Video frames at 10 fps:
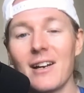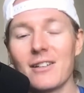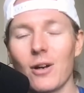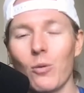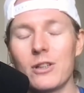
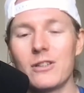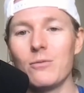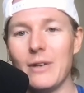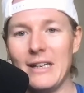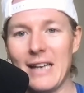So what
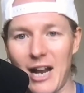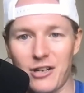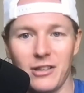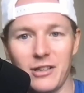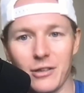did we
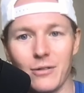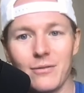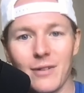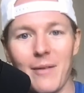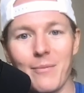naturally do, right?